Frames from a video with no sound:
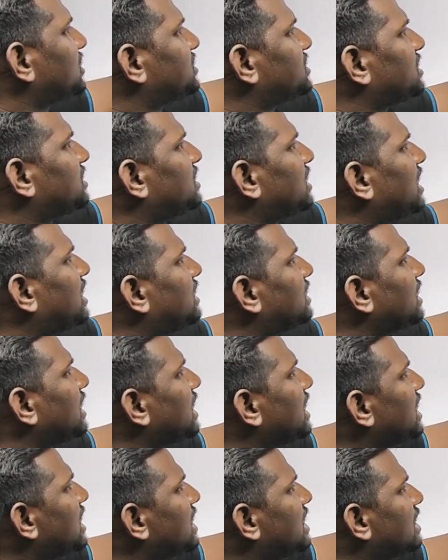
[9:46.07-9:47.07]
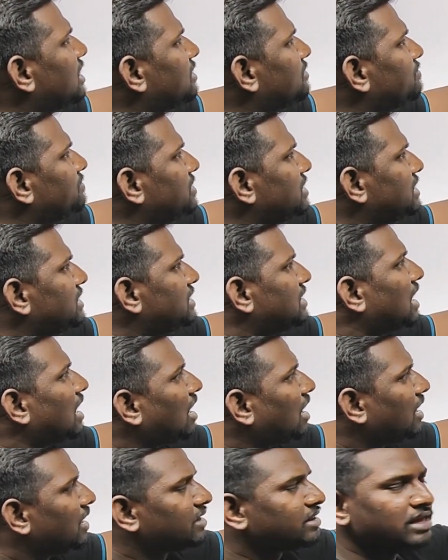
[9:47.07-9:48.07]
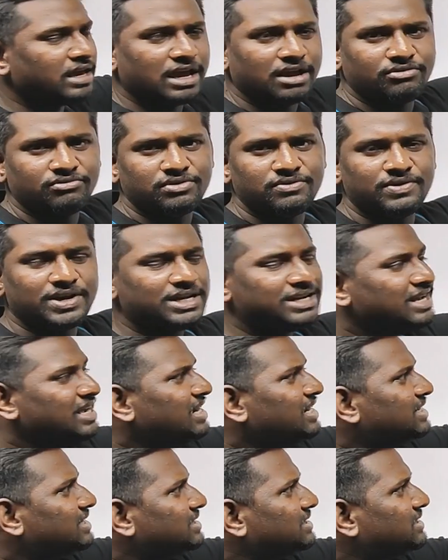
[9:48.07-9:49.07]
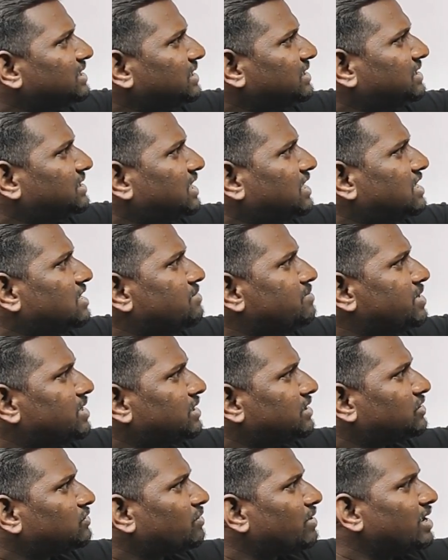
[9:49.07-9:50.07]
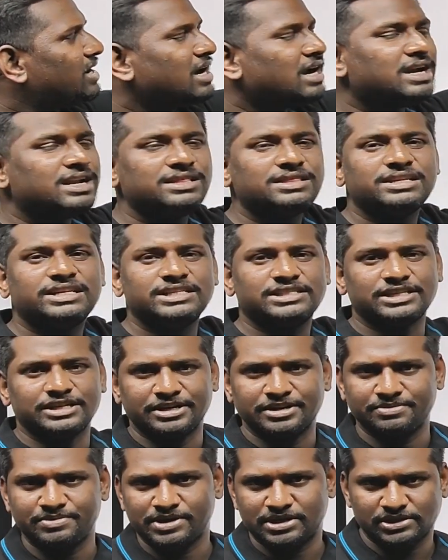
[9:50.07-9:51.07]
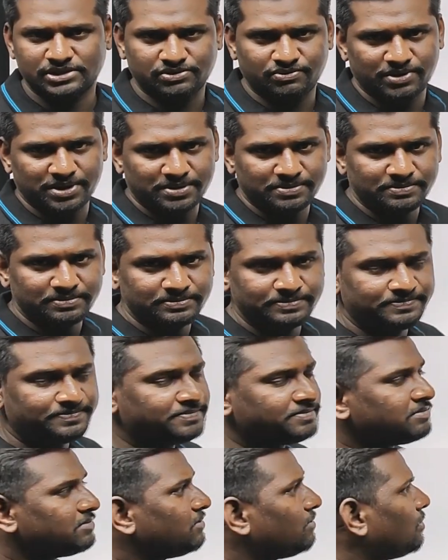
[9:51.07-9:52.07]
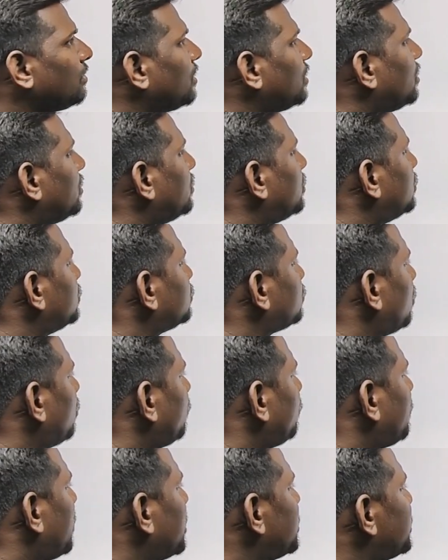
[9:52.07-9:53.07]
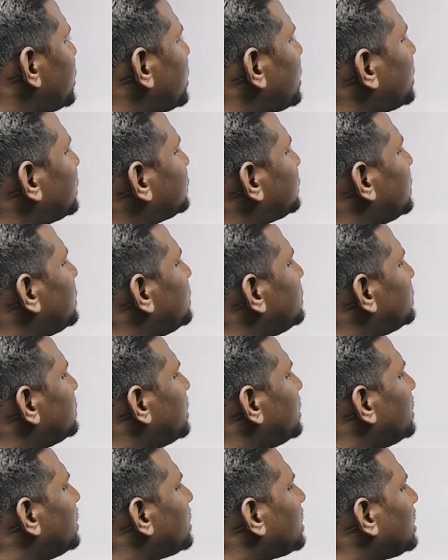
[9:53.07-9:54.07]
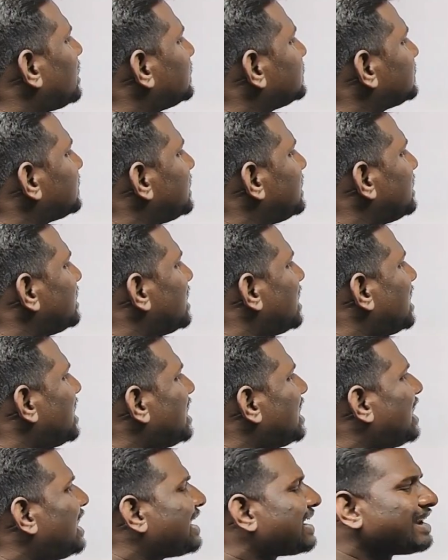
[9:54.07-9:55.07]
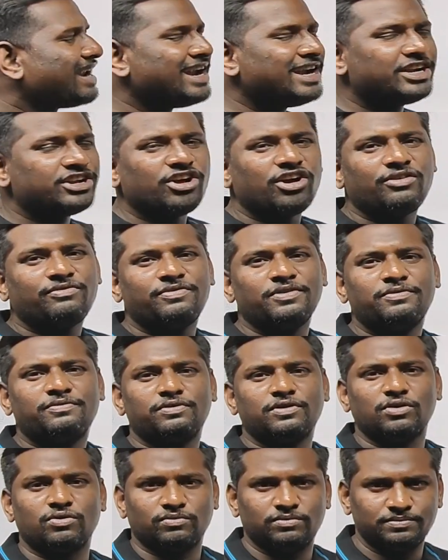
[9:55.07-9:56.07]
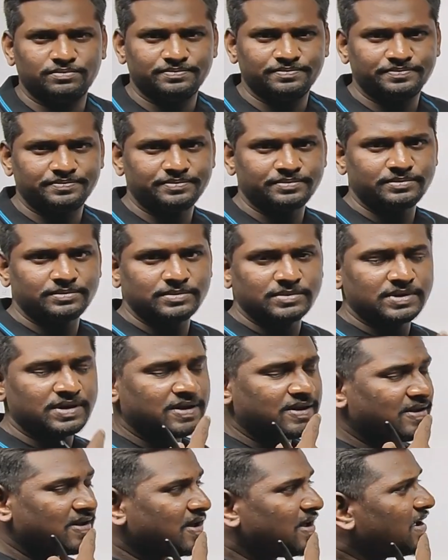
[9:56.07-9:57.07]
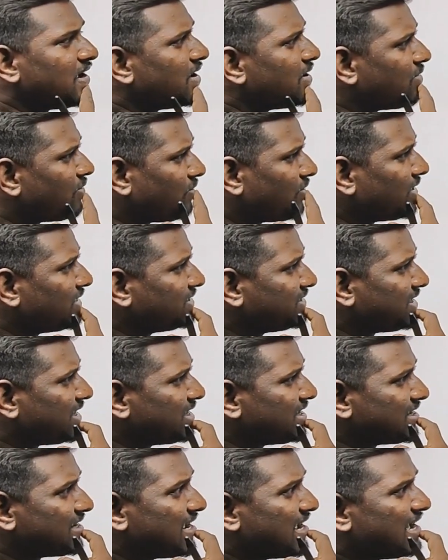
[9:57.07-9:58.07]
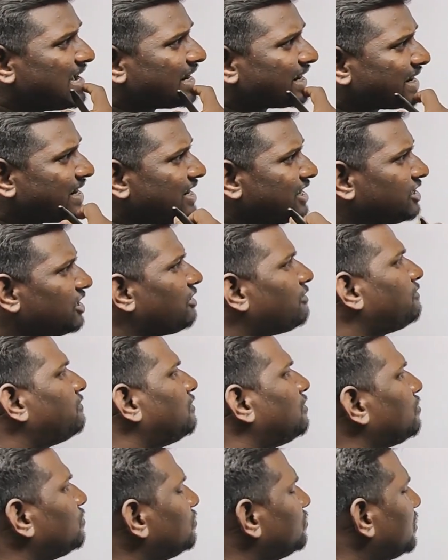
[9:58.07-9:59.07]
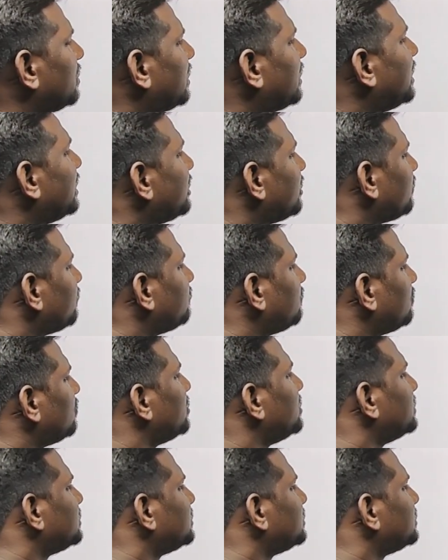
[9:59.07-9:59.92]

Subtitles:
section at A and B are, they have given 6 centimeter square and 3 centimeter square. So what they are asking? They are asking a rate of flow. What is that? Rate of flow. Rate of flow